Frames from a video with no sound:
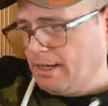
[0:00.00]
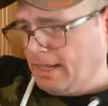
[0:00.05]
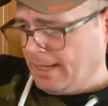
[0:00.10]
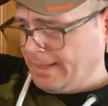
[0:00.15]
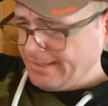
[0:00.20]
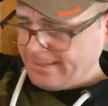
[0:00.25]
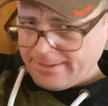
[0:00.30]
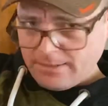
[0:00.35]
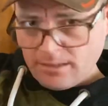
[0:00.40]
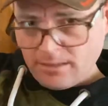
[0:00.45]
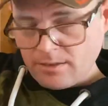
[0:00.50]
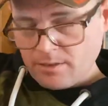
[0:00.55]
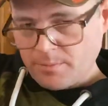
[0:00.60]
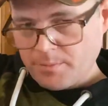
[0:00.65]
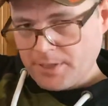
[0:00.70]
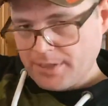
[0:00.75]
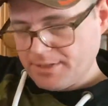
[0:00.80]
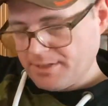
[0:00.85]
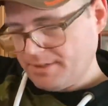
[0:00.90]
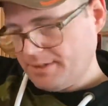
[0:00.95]
And then on the
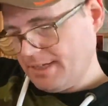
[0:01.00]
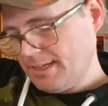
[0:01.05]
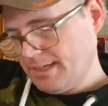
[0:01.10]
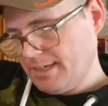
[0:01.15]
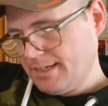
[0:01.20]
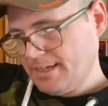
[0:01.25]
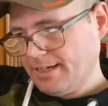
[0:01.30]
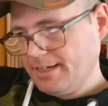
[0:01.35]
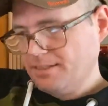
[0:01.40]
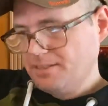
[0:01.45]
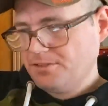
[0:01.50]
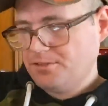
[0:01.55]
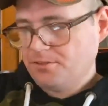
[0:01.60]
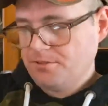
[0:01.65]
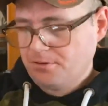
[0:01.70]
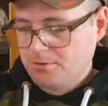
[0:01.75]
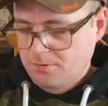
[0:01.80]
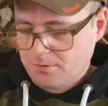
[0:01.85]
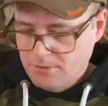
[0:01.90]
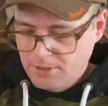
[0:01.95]
bottom, in case
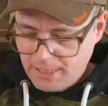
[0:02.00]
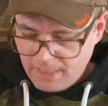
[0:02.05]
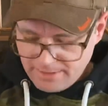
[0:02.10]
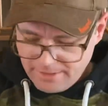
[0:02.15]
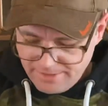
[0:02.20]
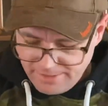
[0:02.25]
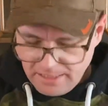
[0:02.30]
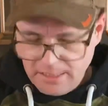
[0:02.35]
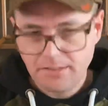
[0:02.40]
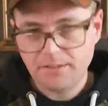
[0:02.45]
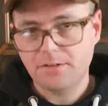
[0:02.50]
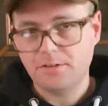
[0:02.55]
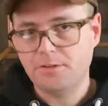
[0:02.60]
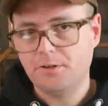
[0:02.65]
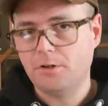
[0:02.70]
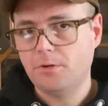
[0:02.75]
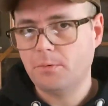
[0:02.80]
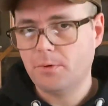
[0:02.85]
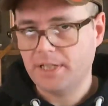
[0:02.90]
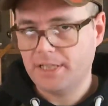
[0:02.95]
you still don't
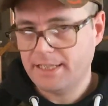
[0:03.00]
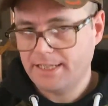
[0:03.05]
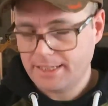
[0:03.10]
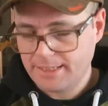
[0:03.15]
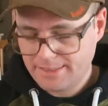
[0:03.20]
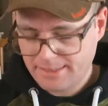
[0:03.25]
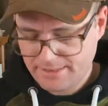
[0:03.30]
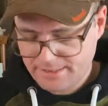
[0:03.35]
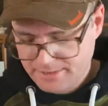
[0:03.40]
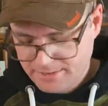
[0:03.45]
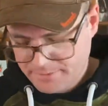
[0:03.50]
know what it is.